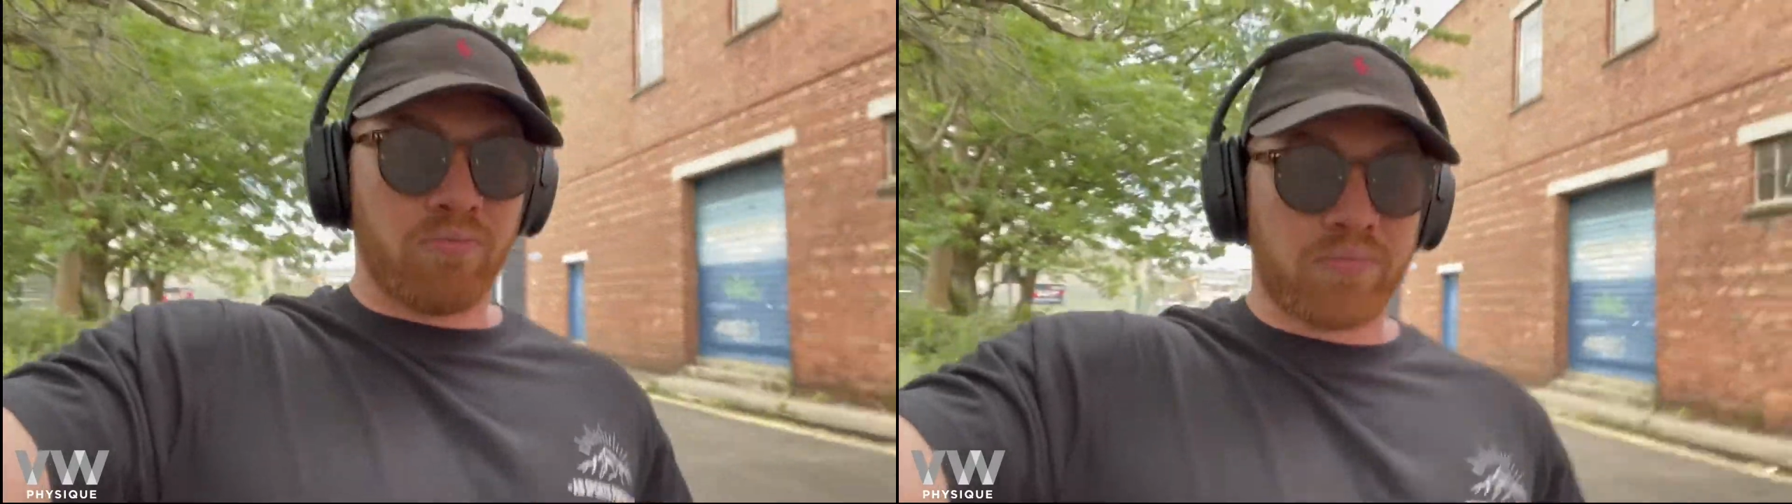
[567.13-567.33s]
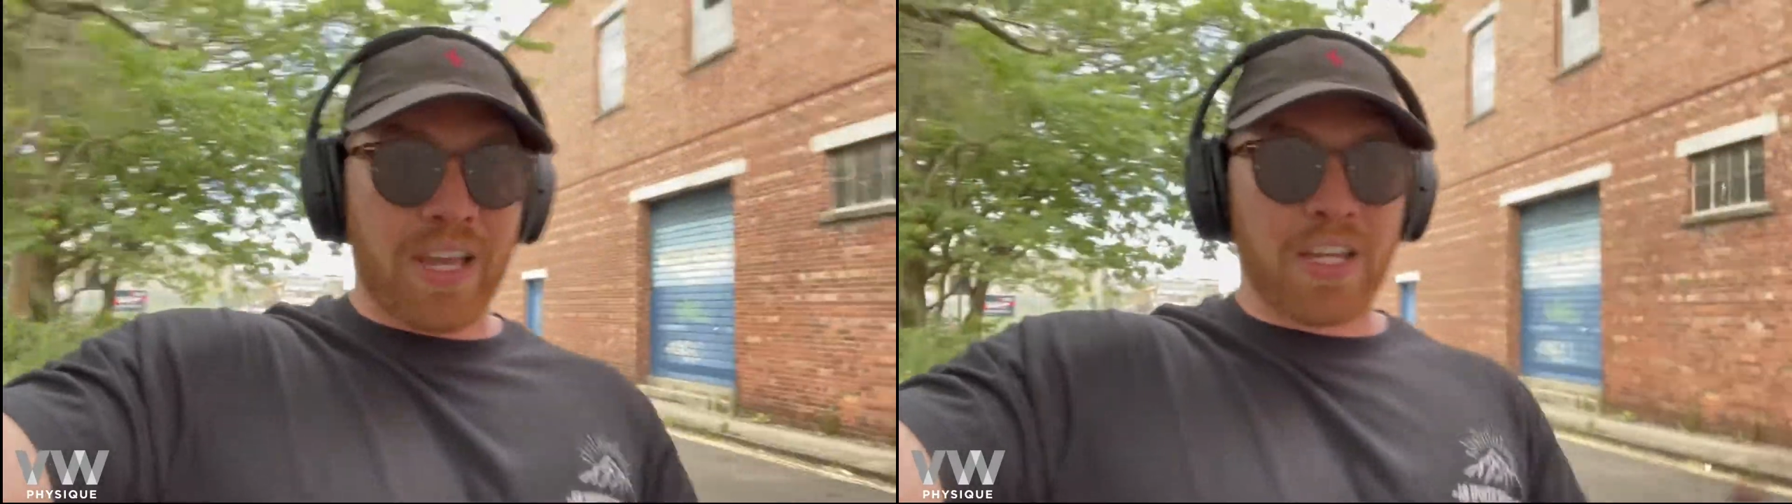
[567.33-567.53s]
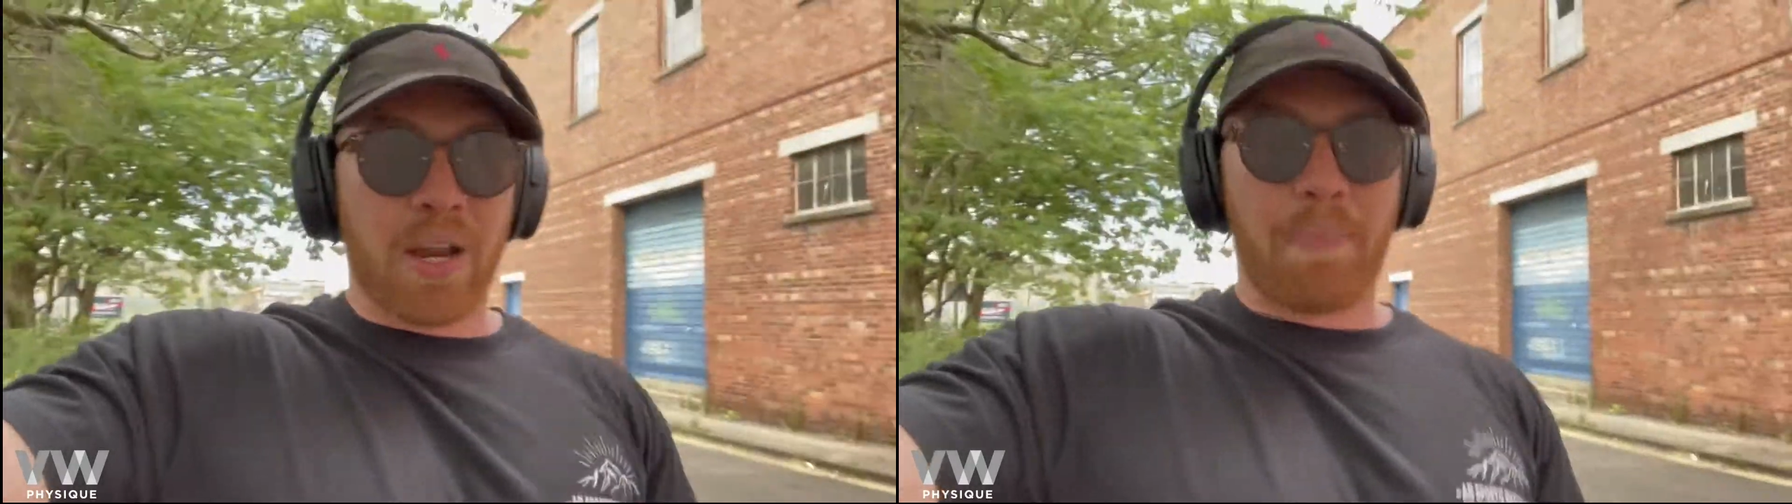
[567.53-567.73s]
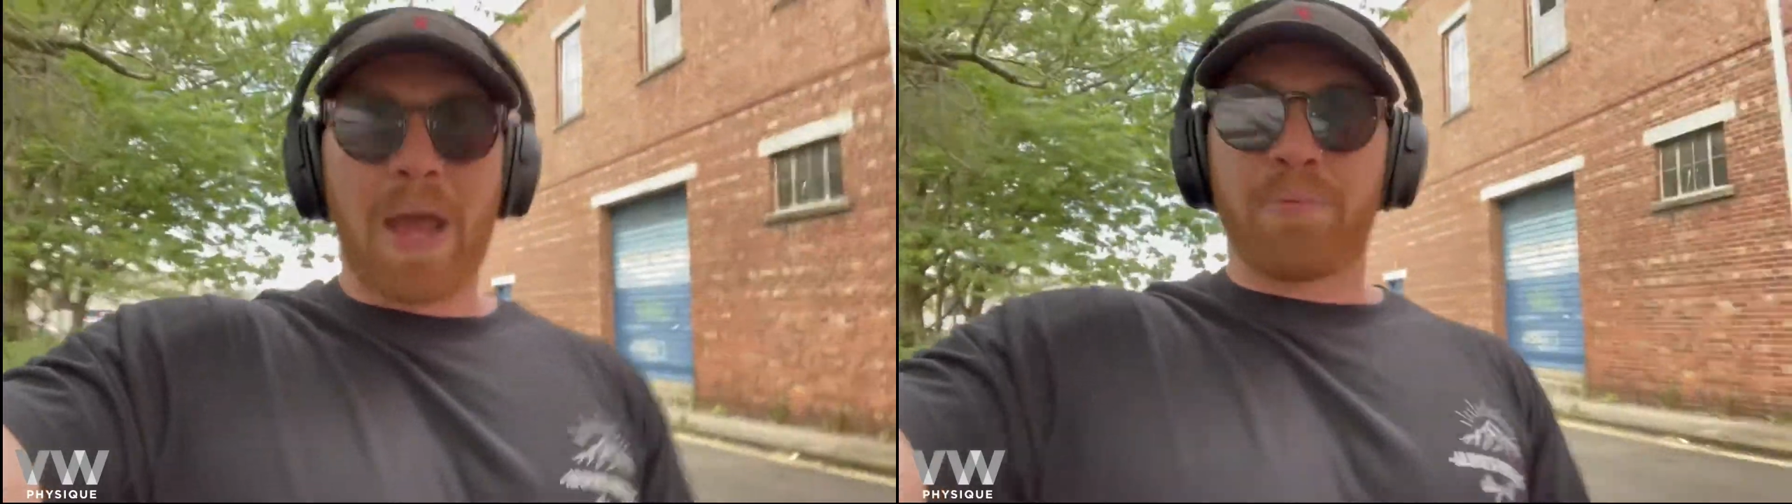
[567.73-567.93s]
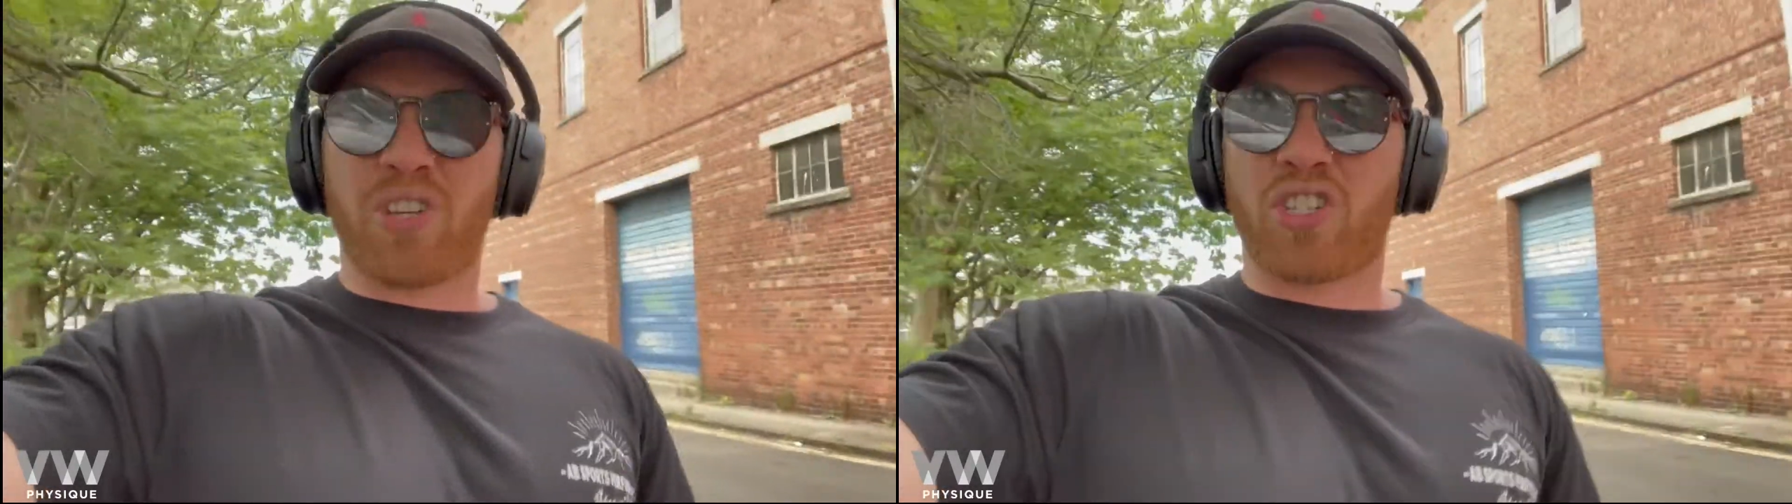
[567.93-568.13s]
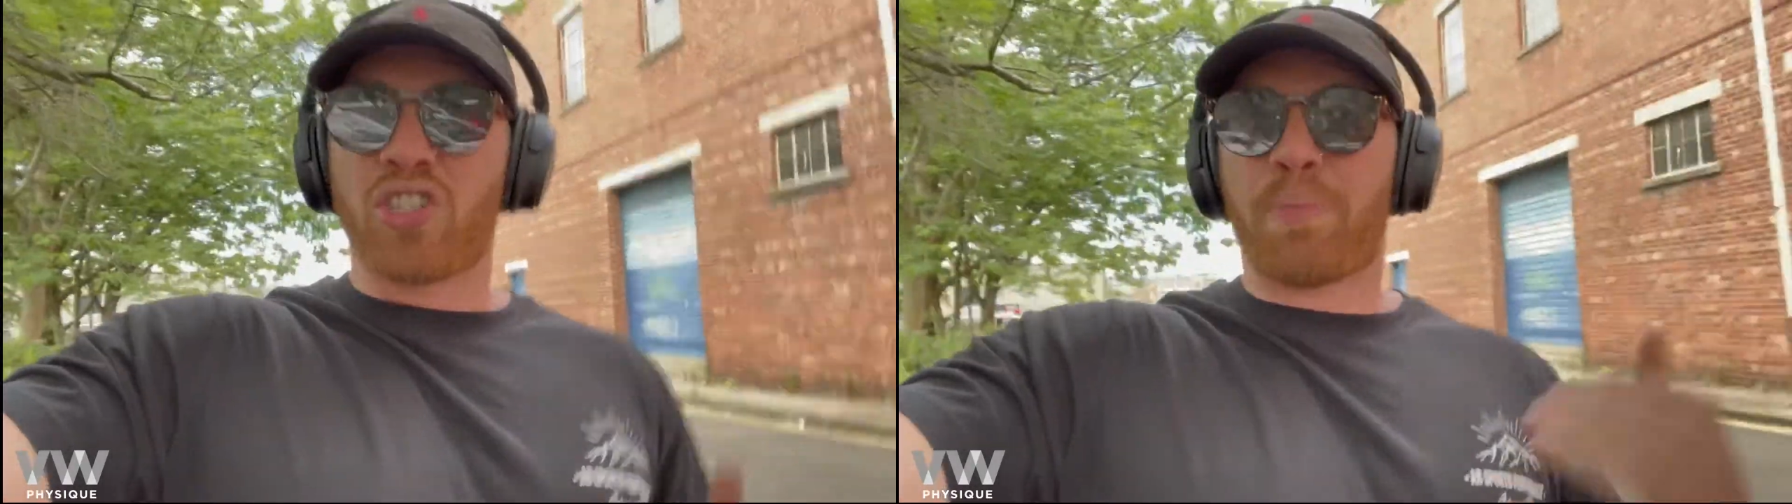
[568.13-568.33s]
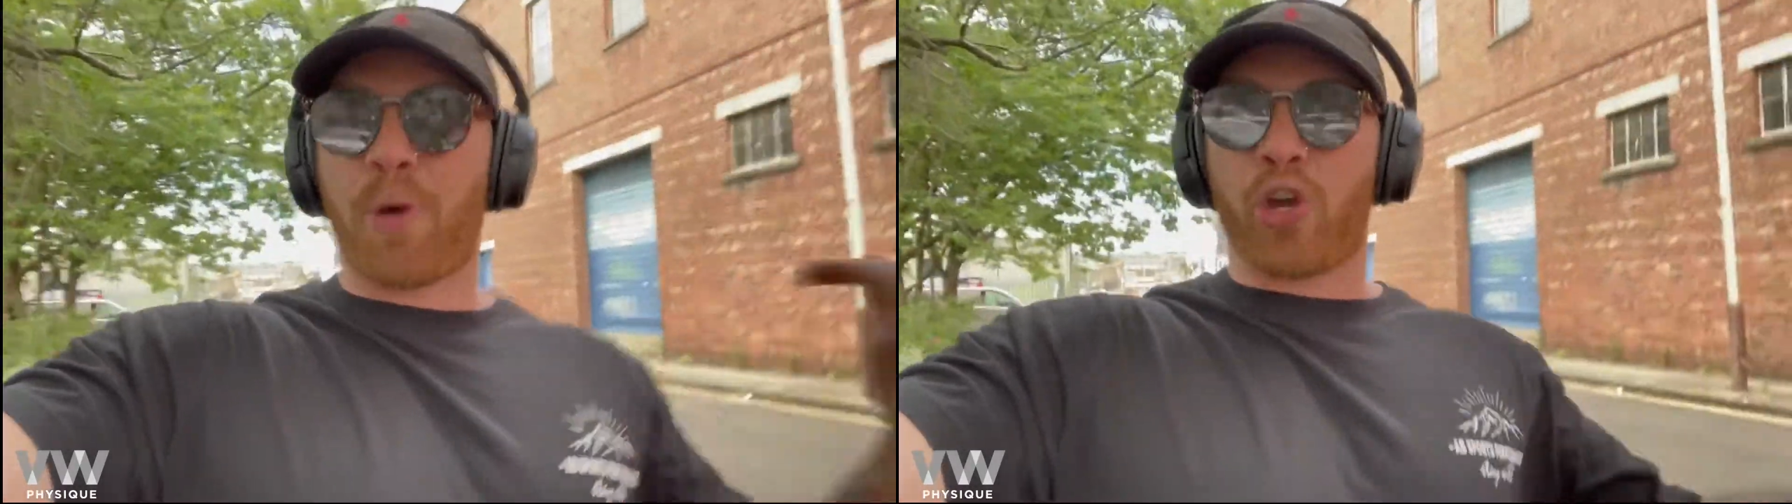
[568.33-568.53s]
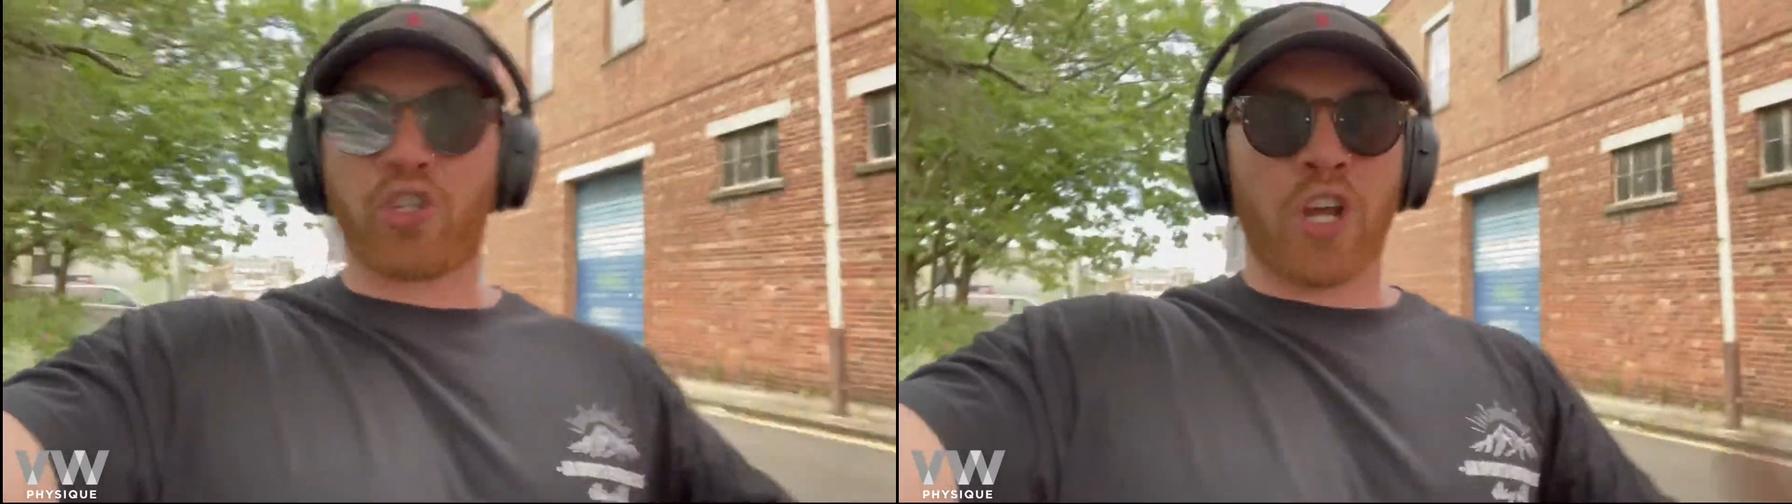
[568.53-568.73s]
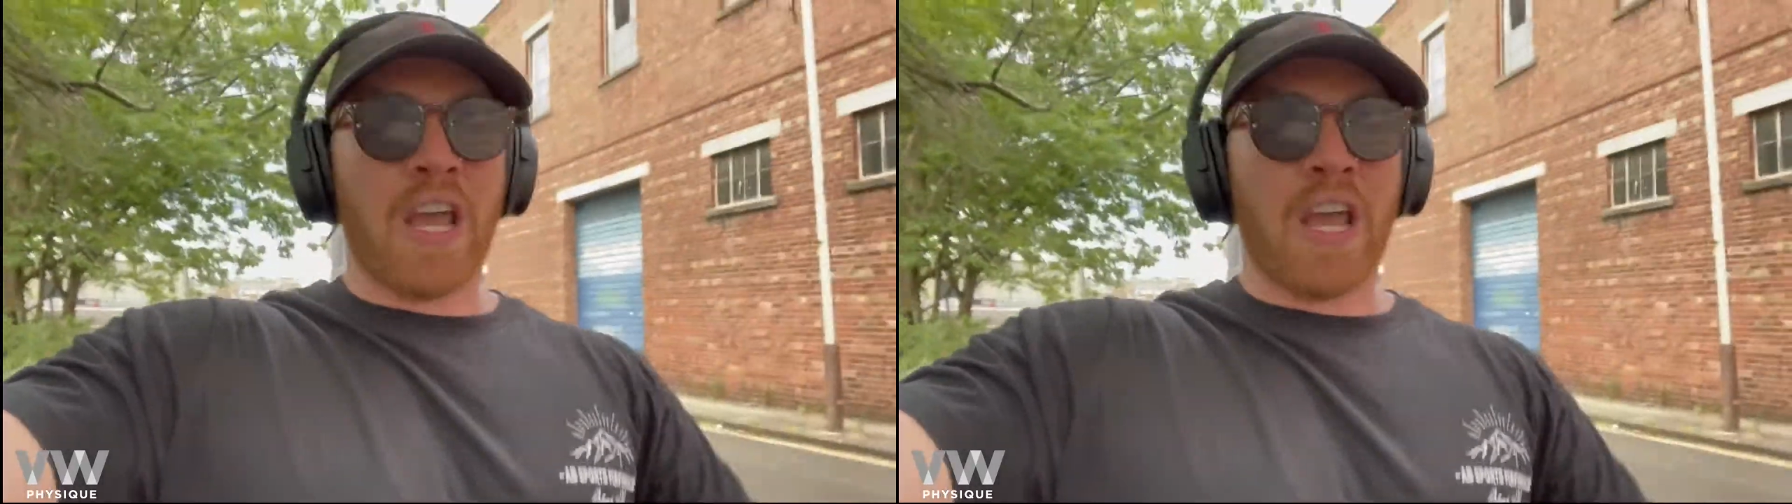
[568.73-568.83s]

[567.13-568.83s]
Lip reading: get you in a better position to push.